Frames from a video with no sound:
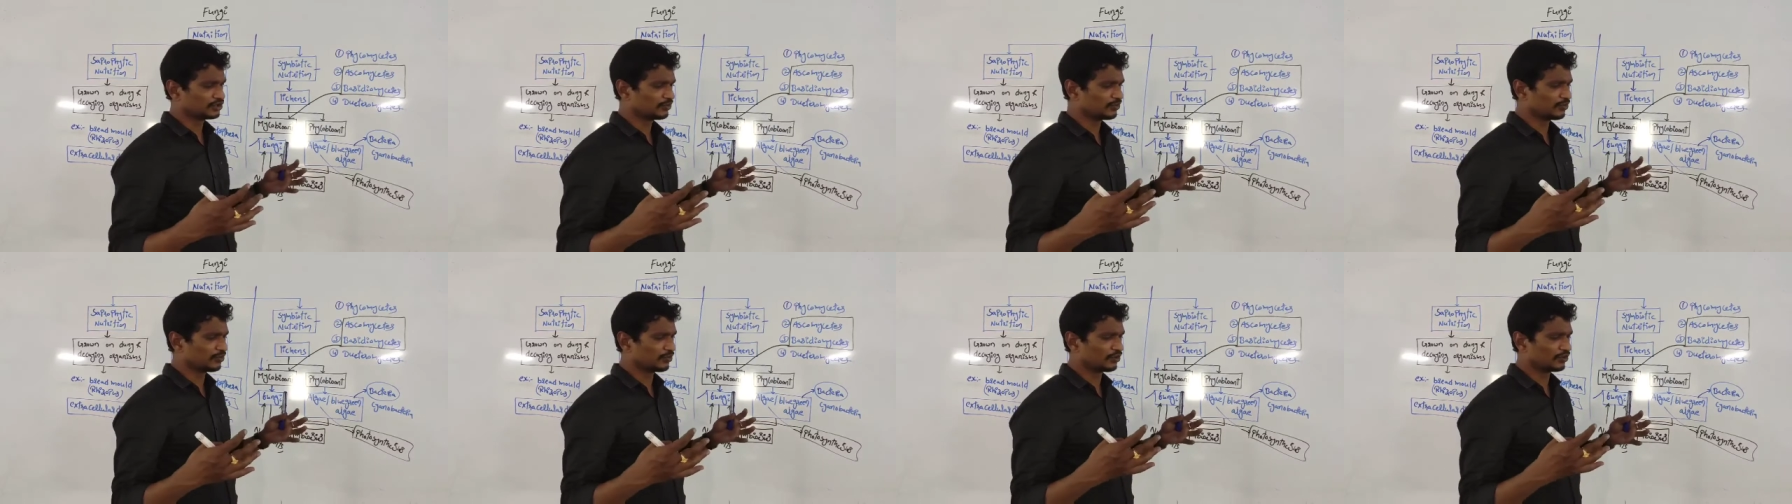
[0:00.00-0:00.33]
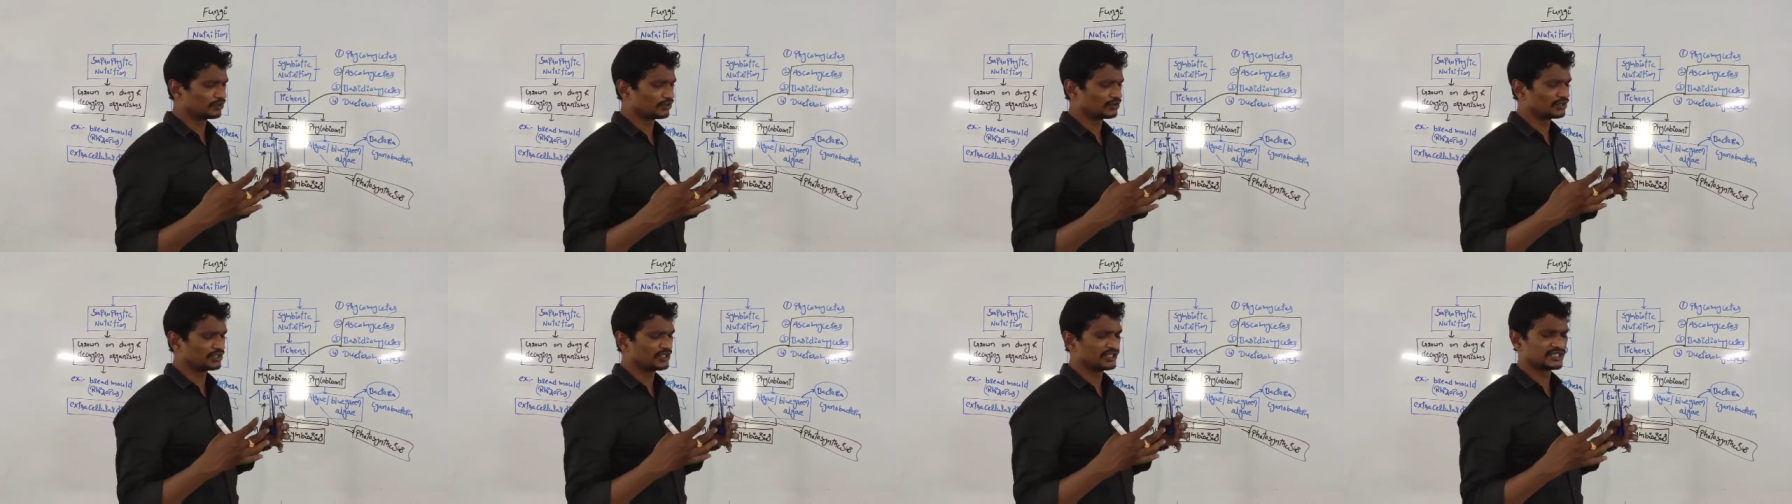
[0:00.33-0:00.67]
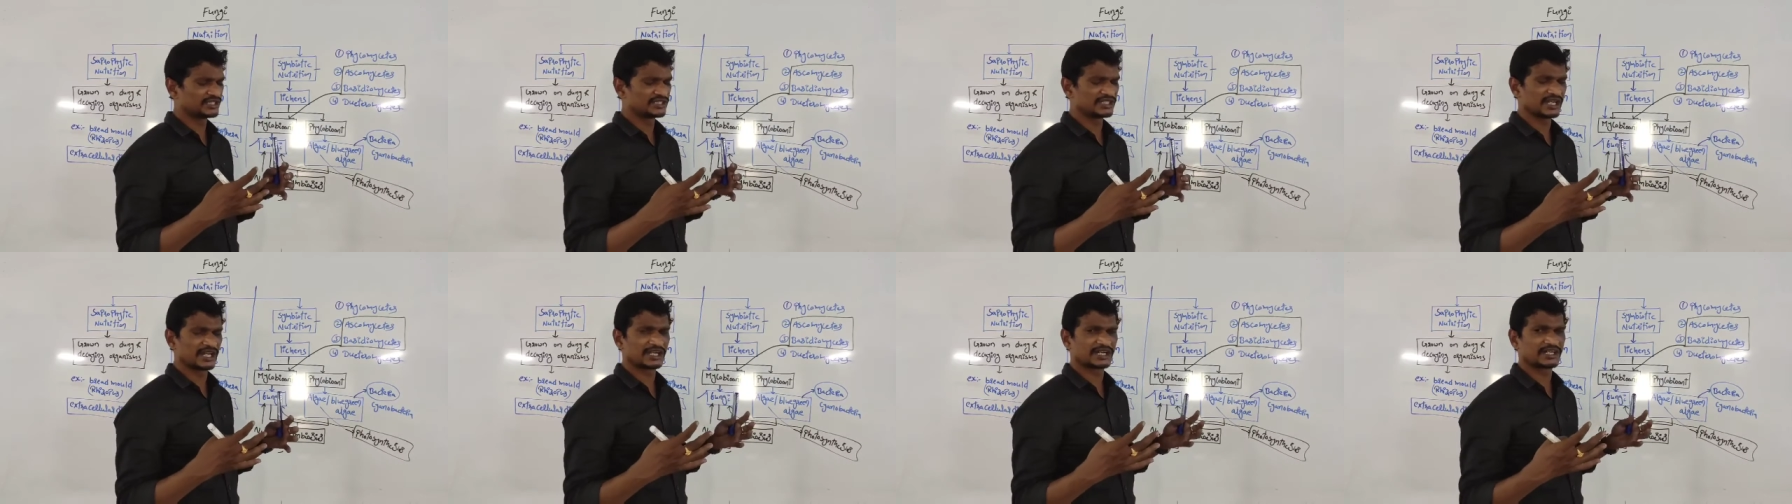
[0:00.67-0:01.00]
So both
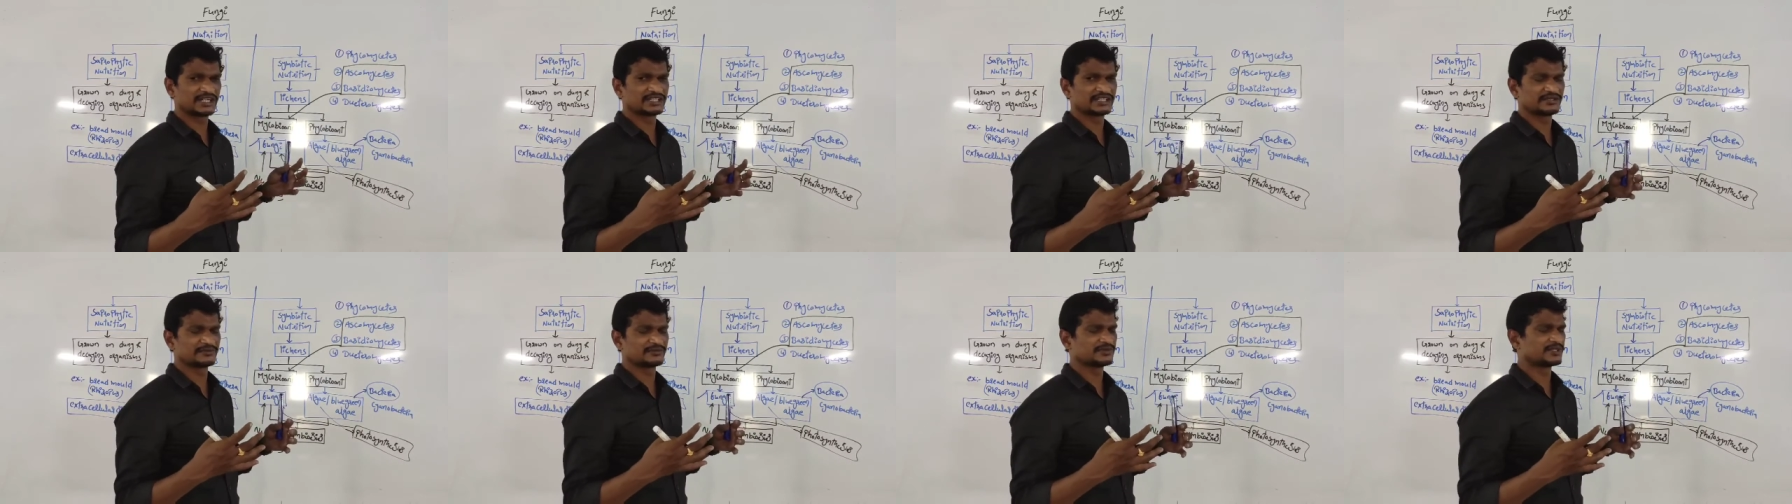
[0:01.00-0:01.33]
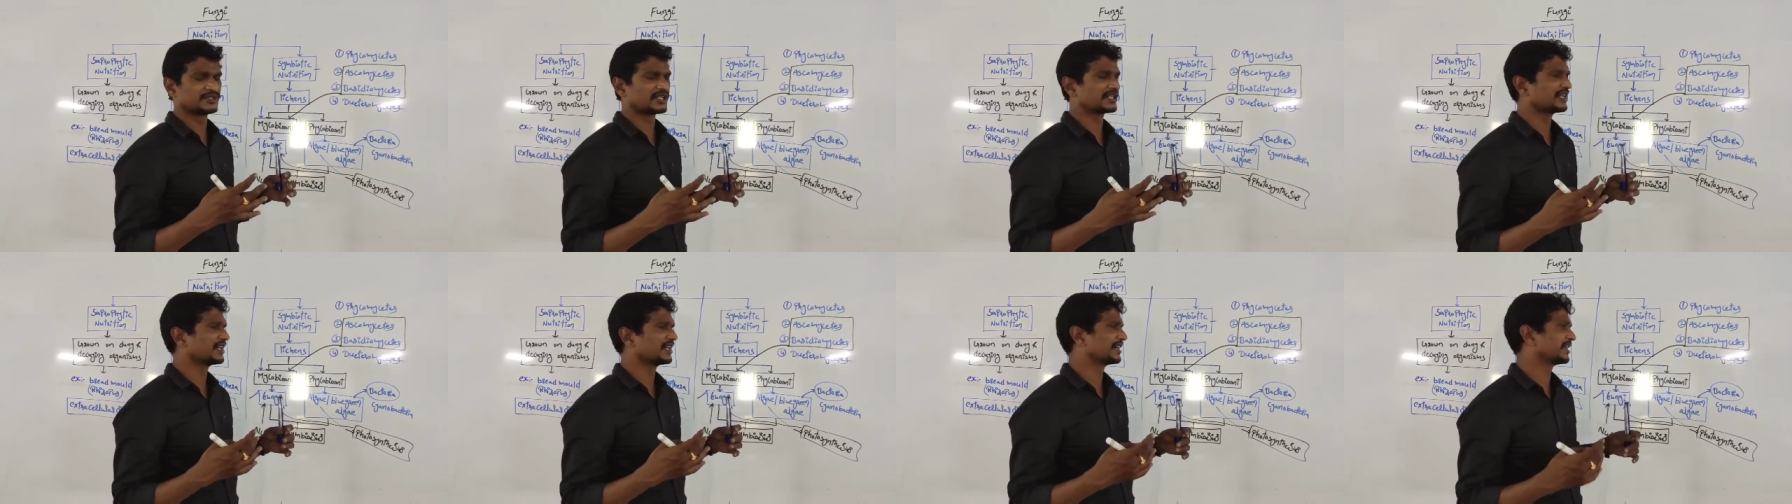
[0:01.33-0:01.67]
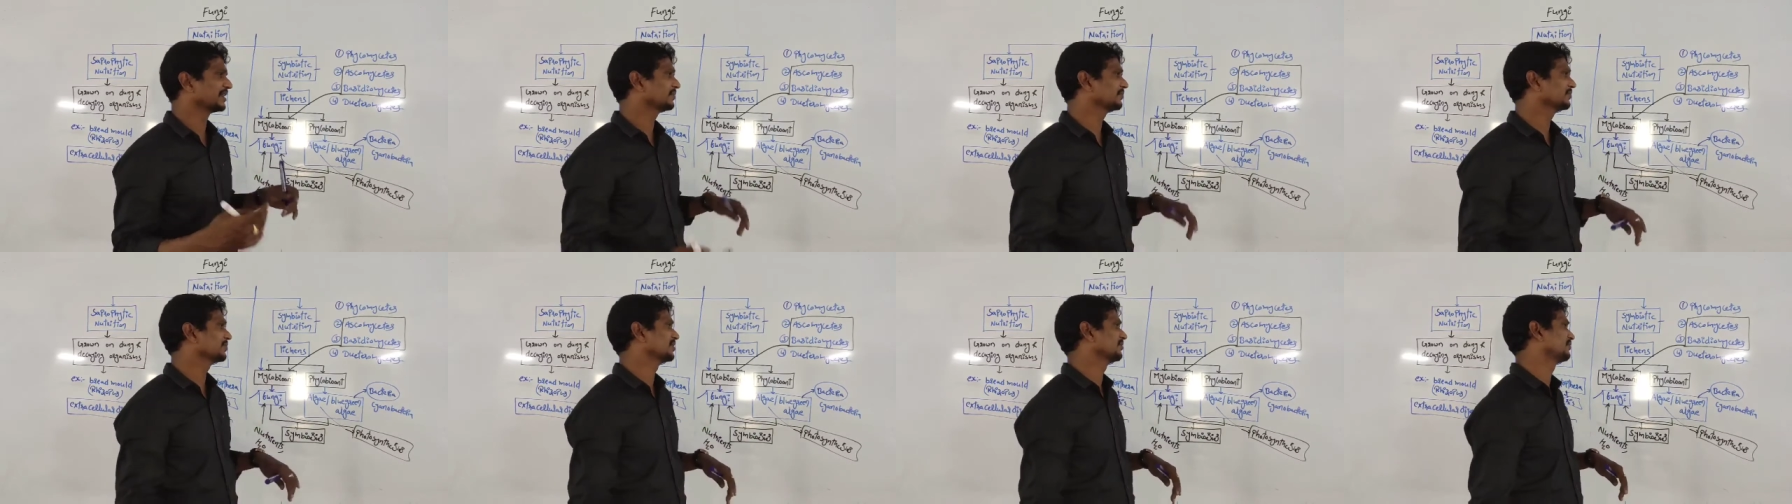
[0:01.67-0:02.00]
these organisms are
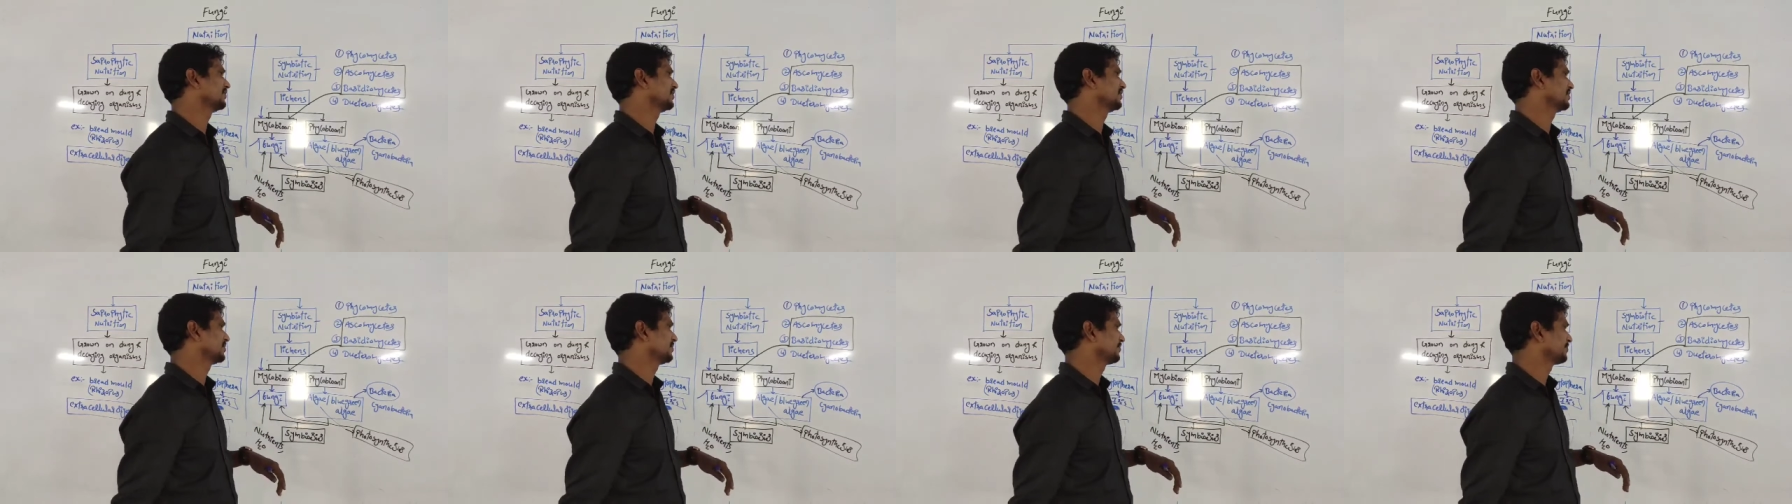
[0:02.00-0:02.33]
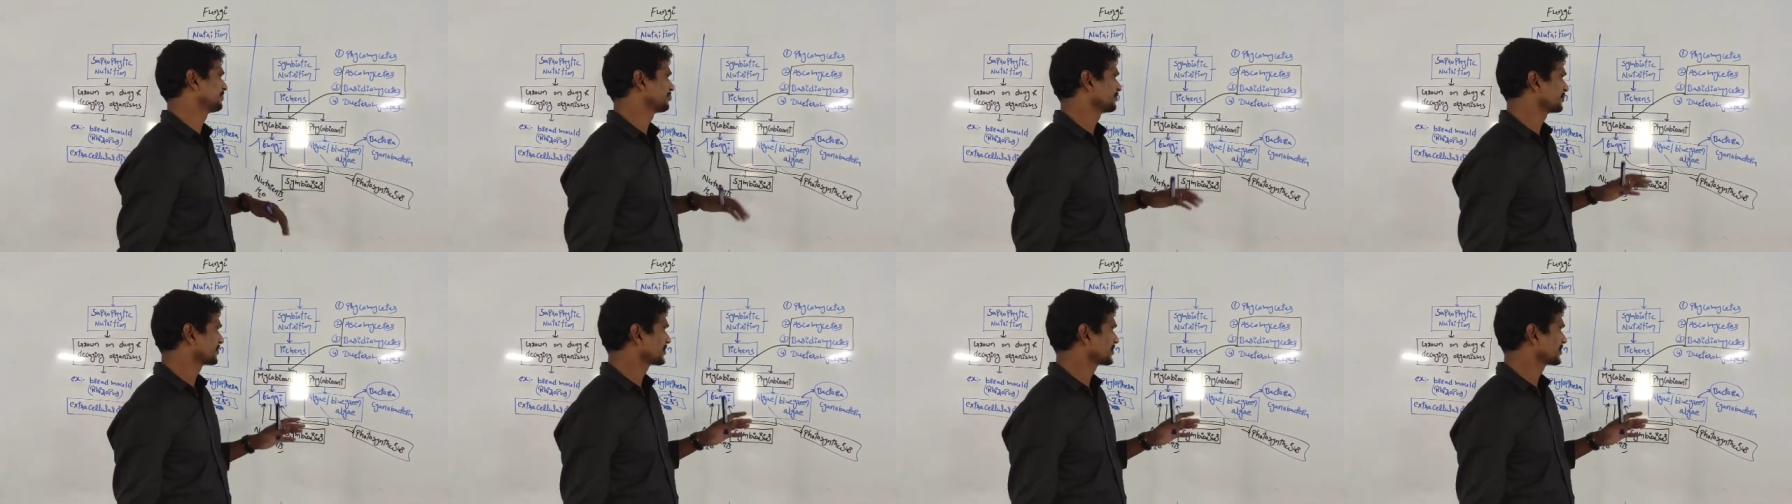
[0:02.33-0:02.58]
getting benefit.